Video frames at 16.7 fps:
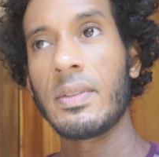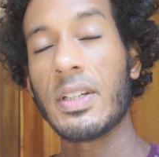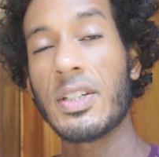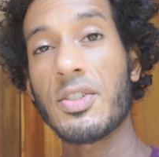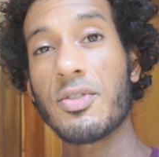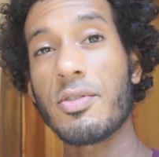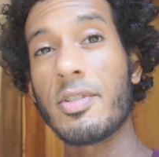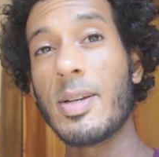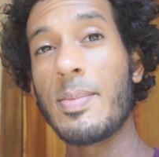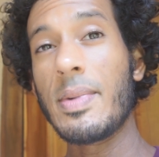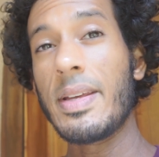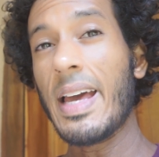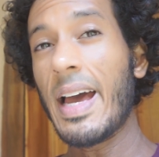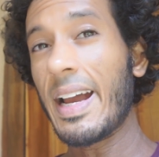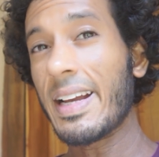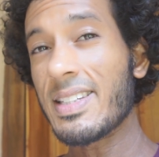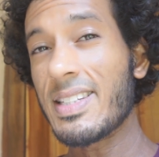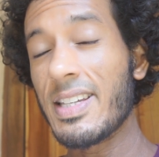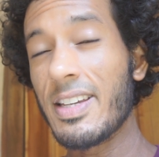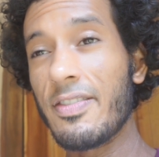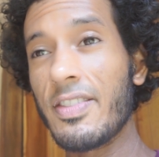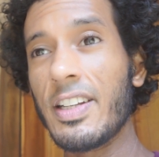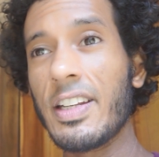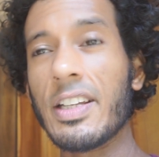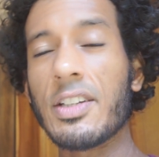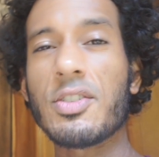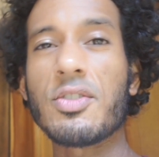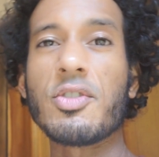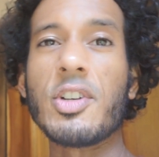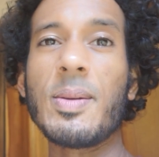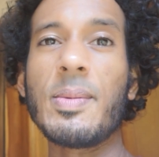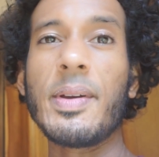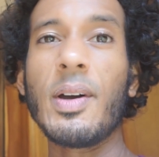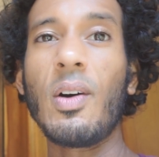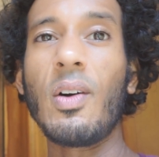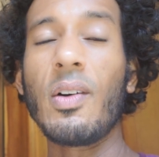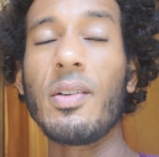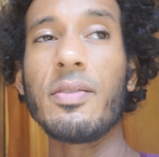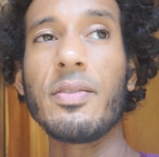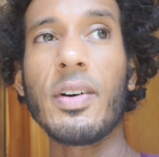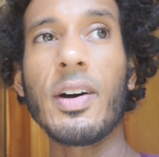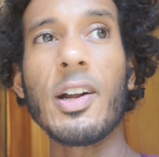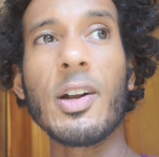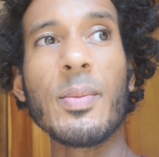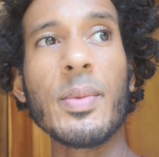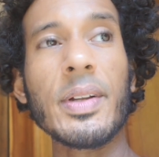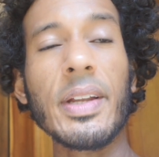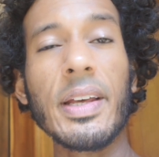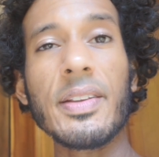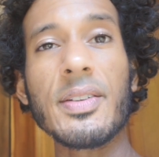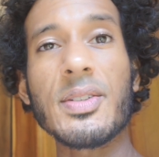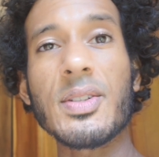extremely active in an extremely hot environment at the